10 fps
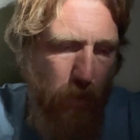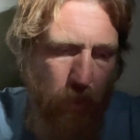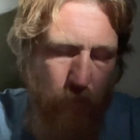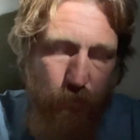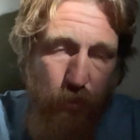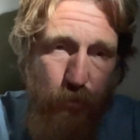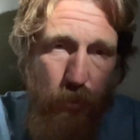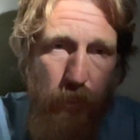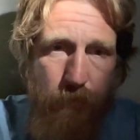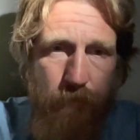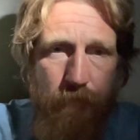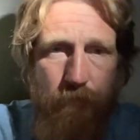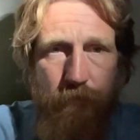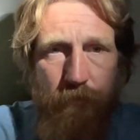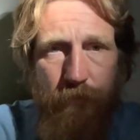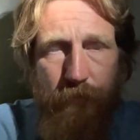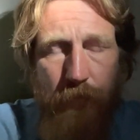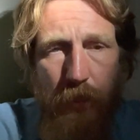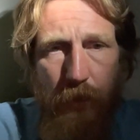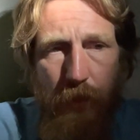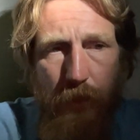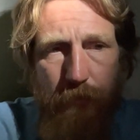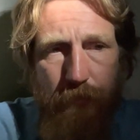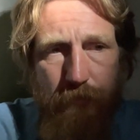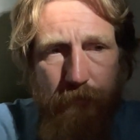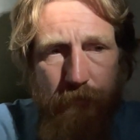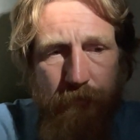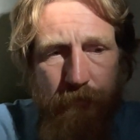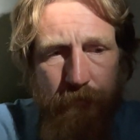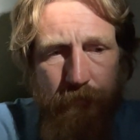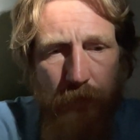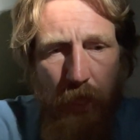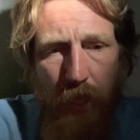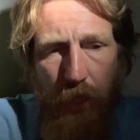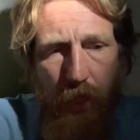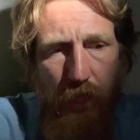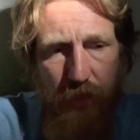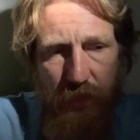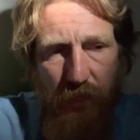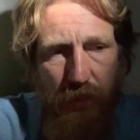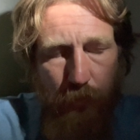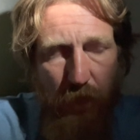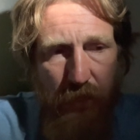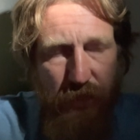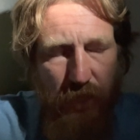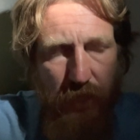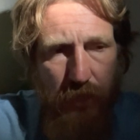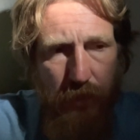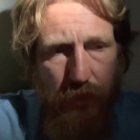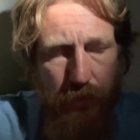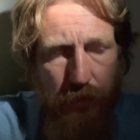frustrating. I didn't get the mileage I needed,